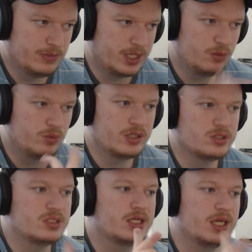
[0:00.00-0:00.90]
And where
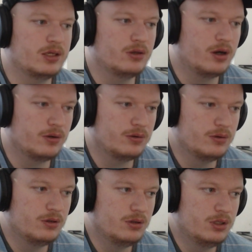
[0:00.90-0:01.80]
does the king go,
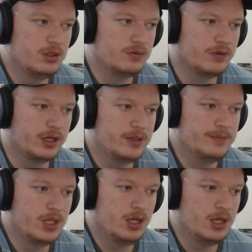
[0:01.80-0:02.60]
right?